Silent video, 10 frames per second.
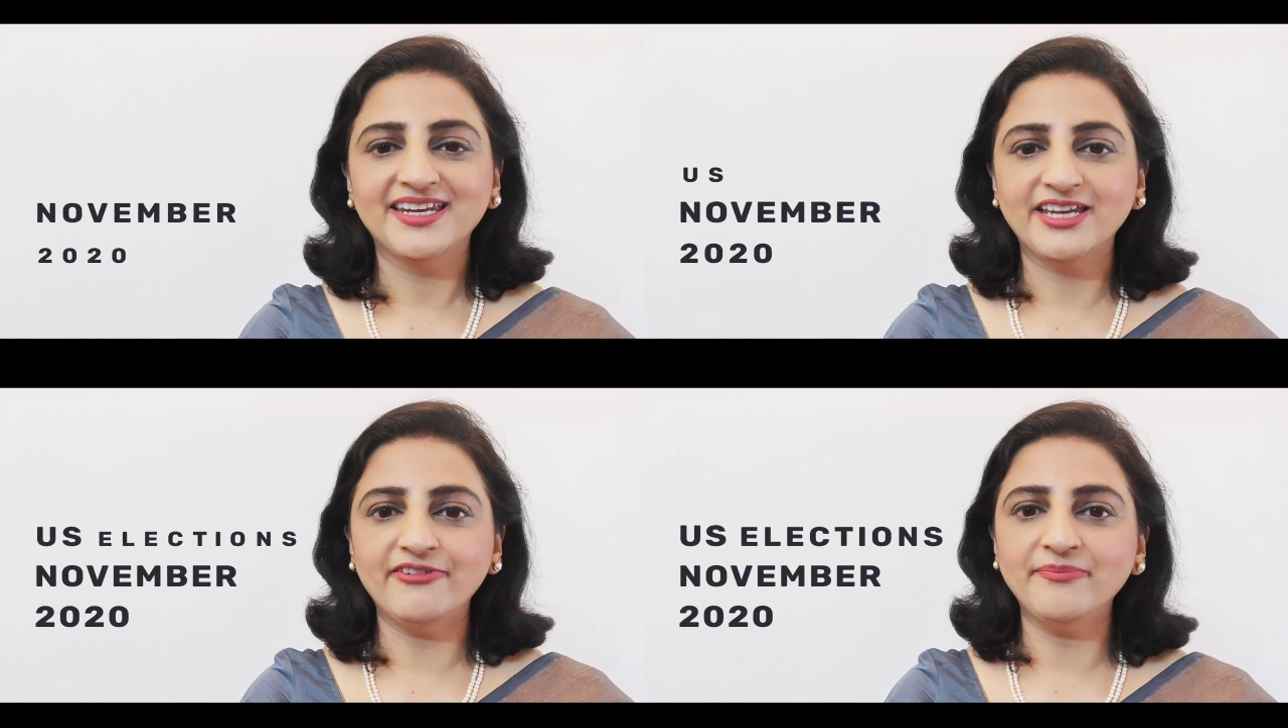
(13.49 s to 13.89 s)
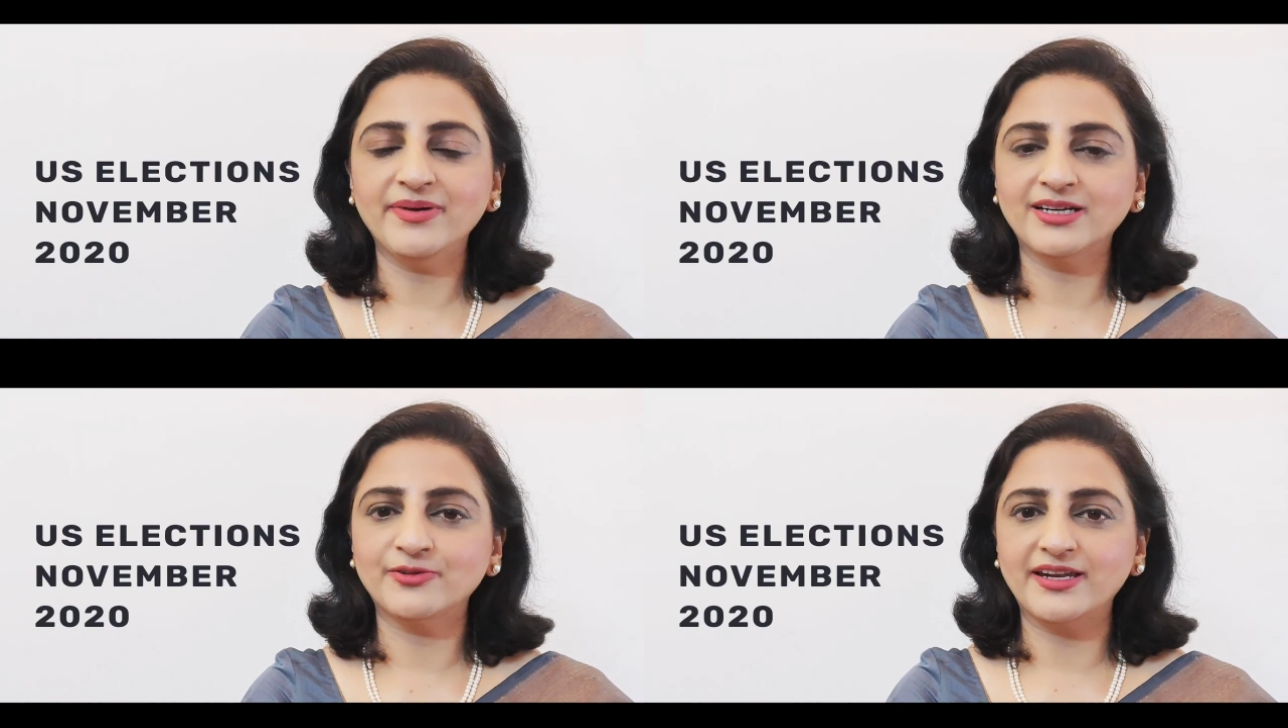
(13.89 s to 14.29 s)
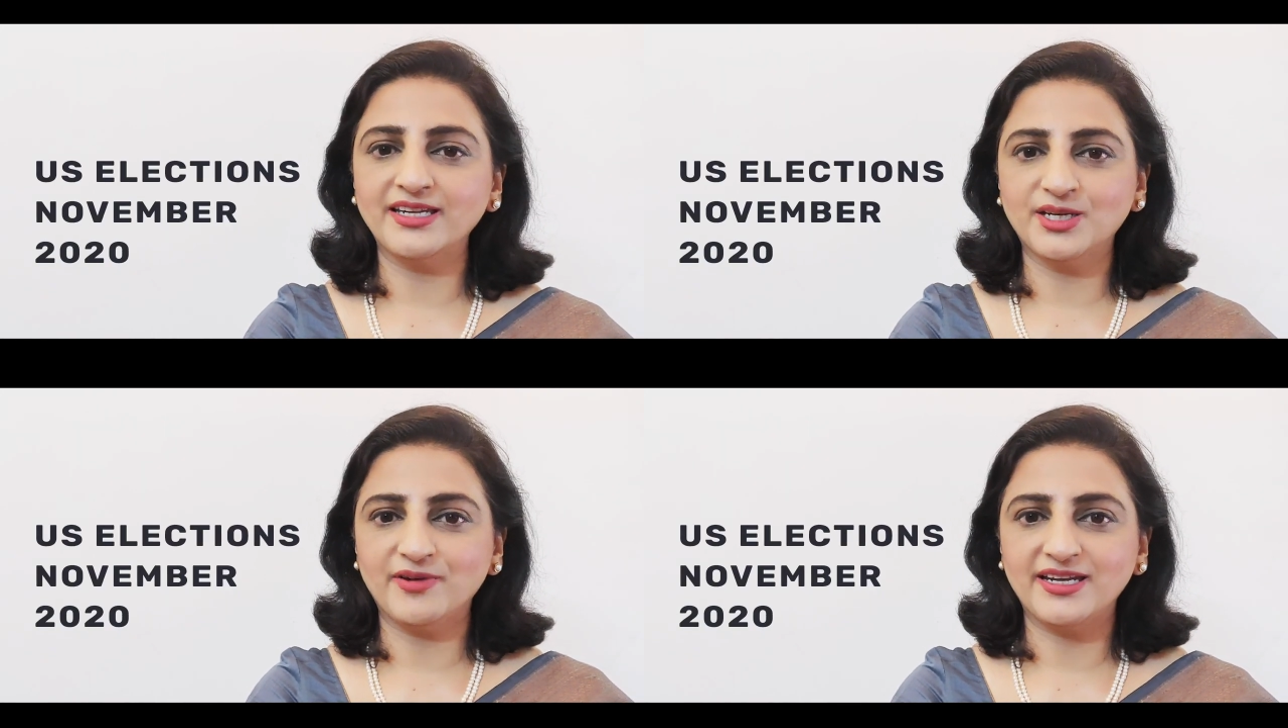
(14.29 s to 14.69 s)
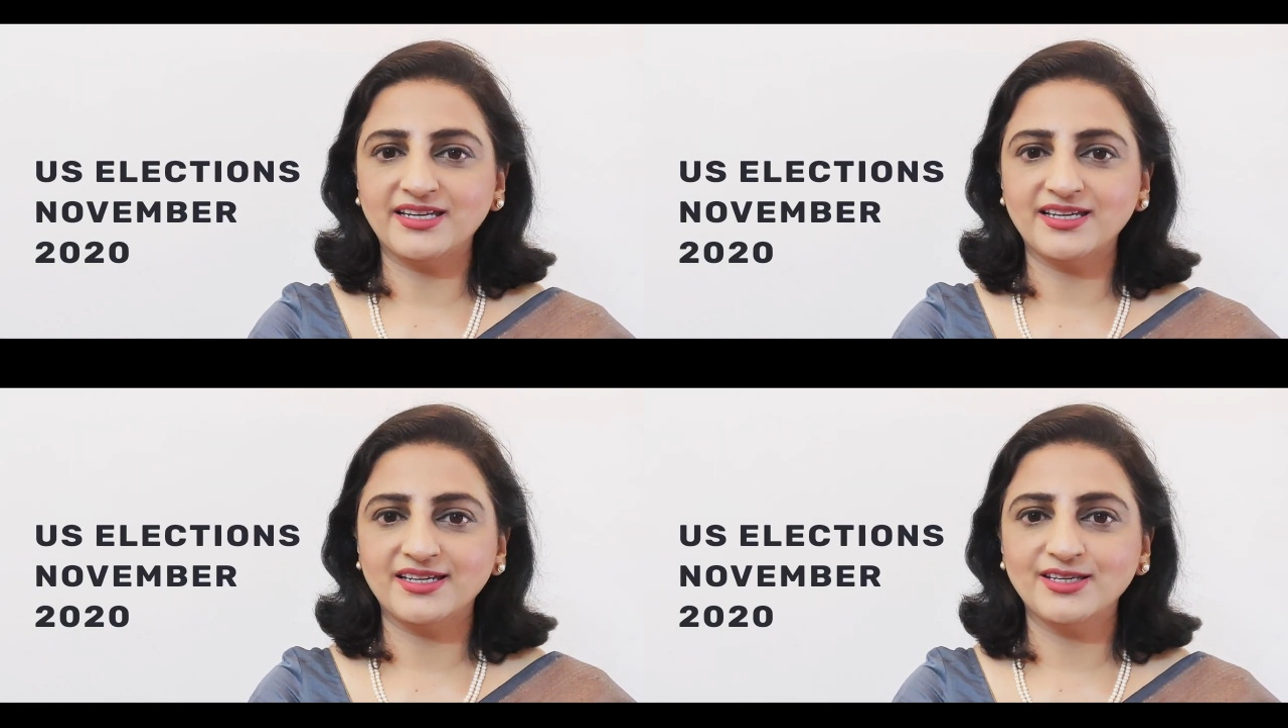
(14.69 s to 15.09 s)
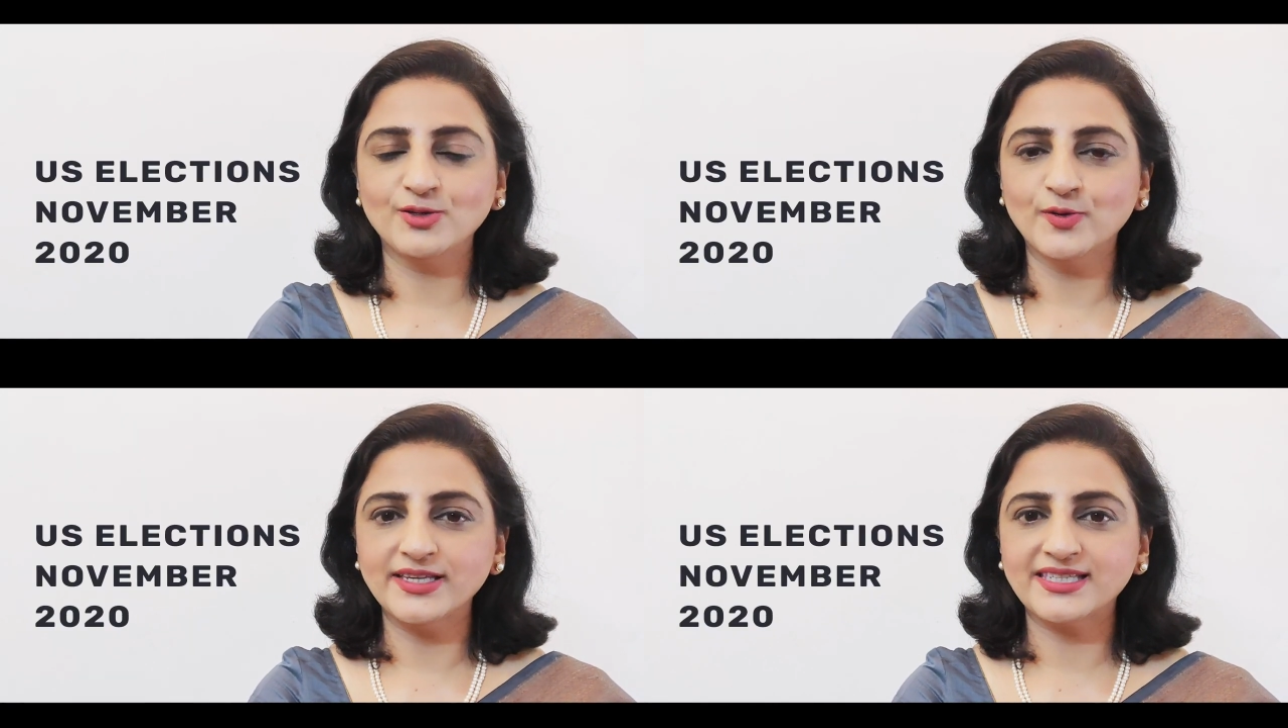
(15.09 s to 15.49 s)
November 2020,
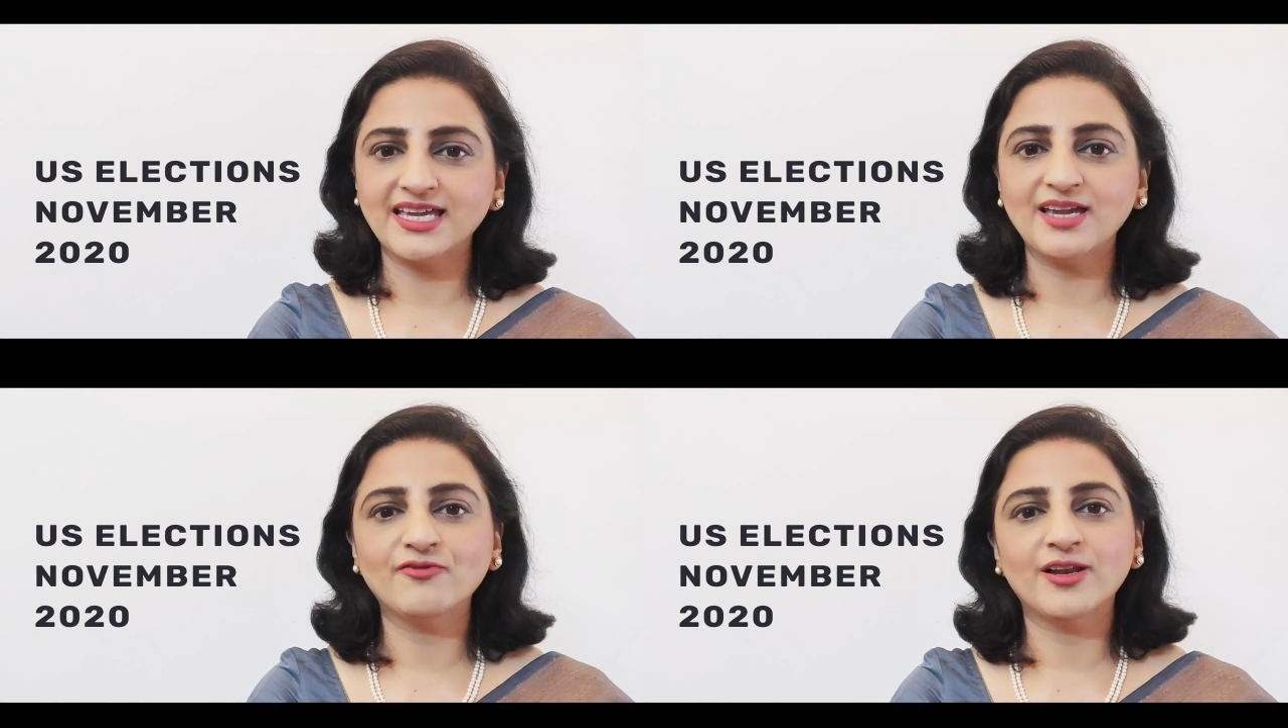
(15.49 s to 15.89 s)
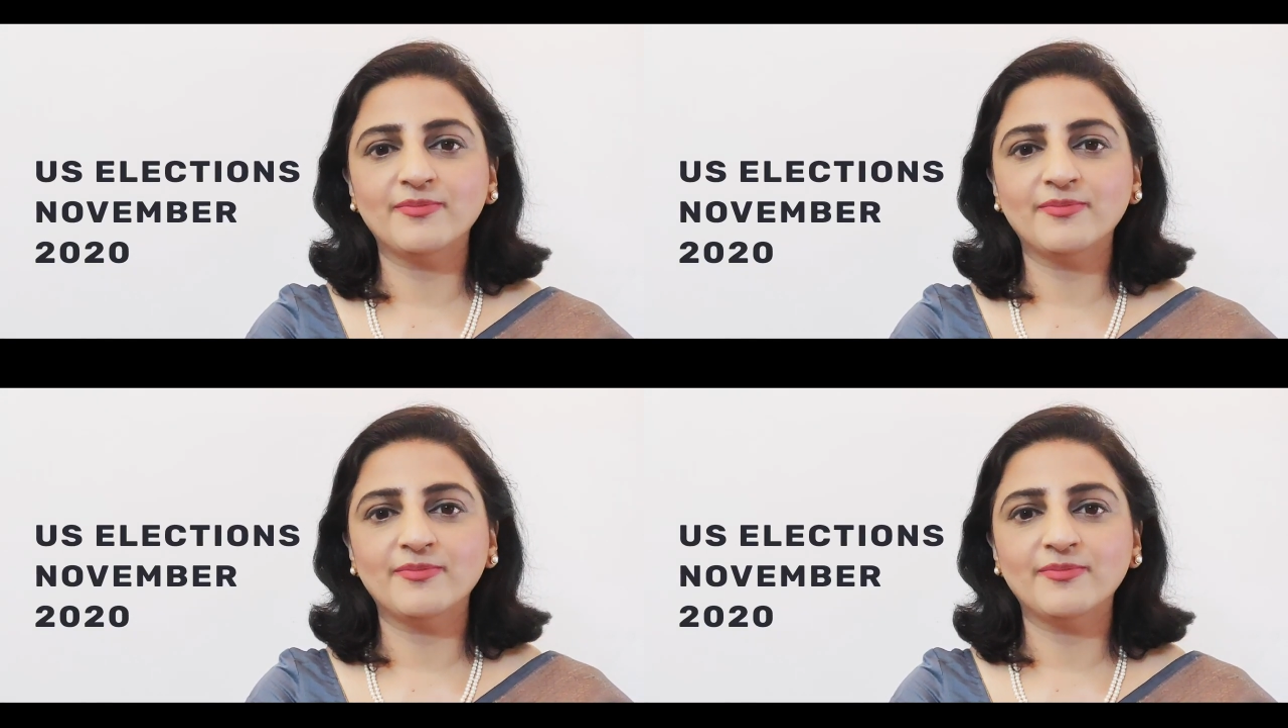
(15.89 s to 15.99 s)
USA